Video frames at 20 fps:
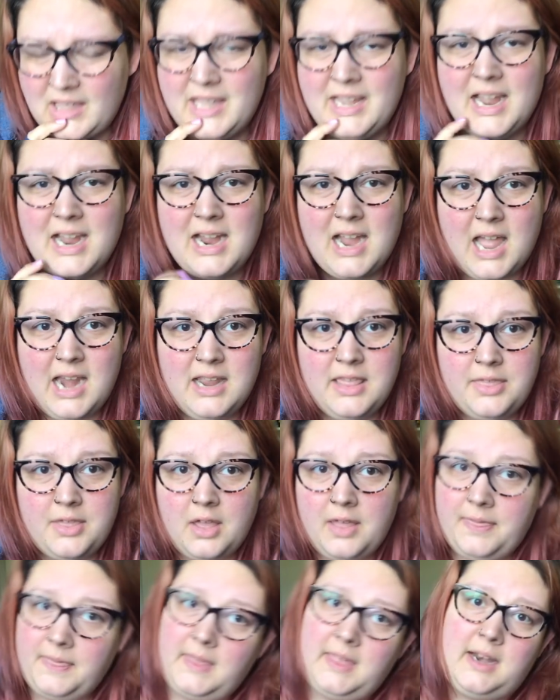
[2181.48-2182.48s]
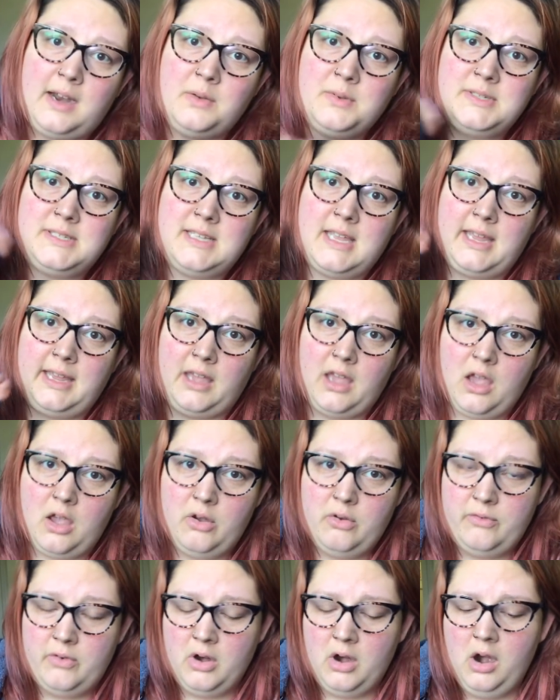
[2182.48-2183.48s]
Like I kind of thought that I was like
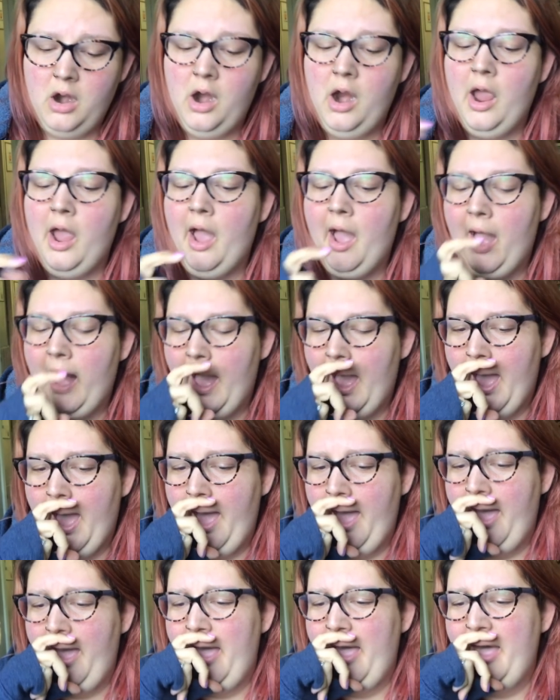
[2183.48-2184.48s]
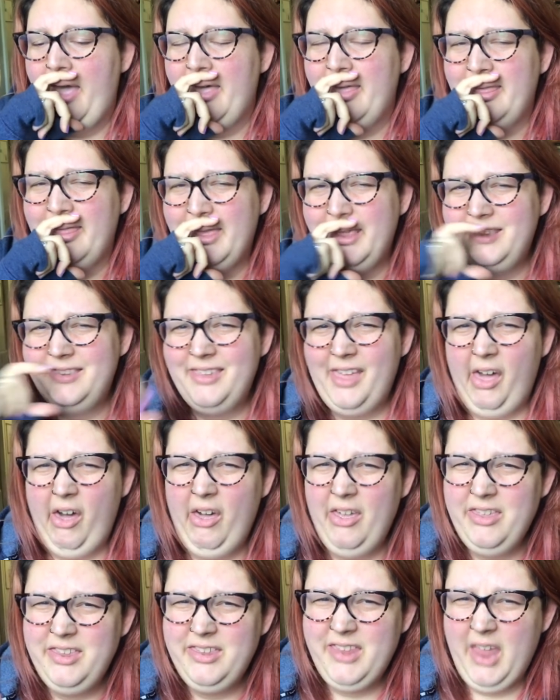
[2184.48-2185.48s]
over this
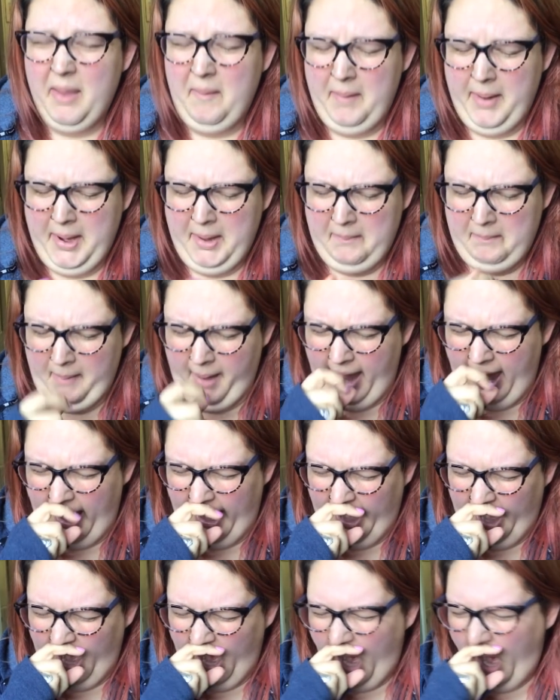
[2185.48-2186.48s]
little stomach bug.